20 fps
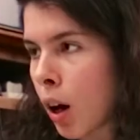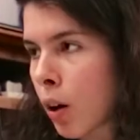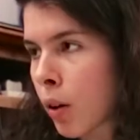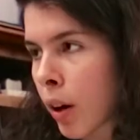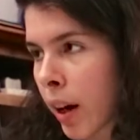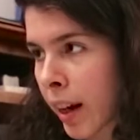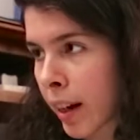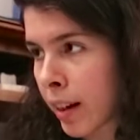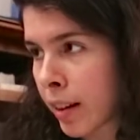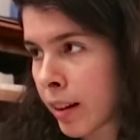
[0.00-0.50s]

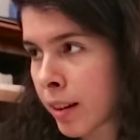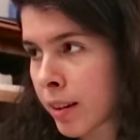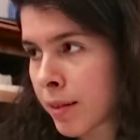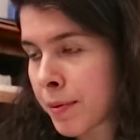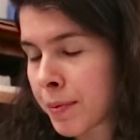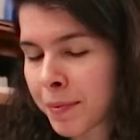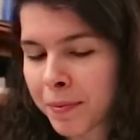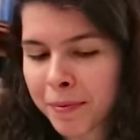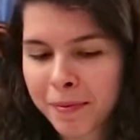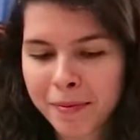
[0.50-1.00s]
Okay,
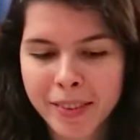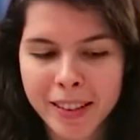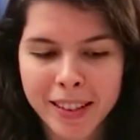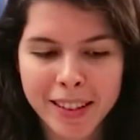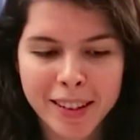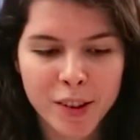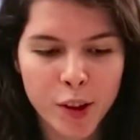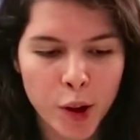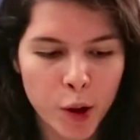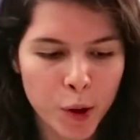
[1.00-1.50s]

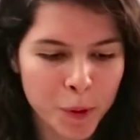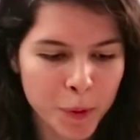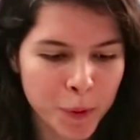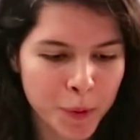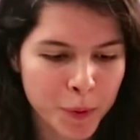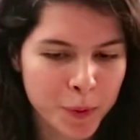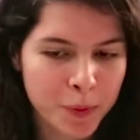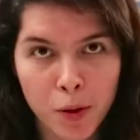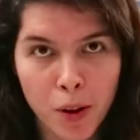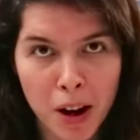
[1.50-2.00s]
so,
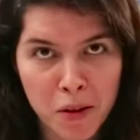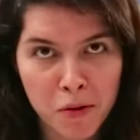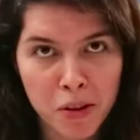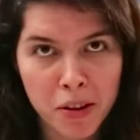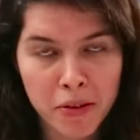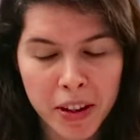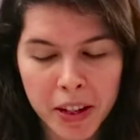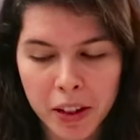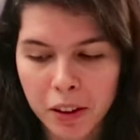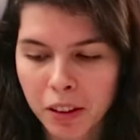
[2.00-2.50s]
grand
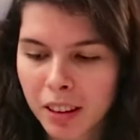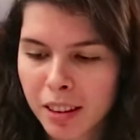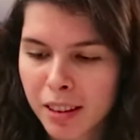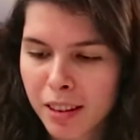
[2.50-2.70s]
reveal.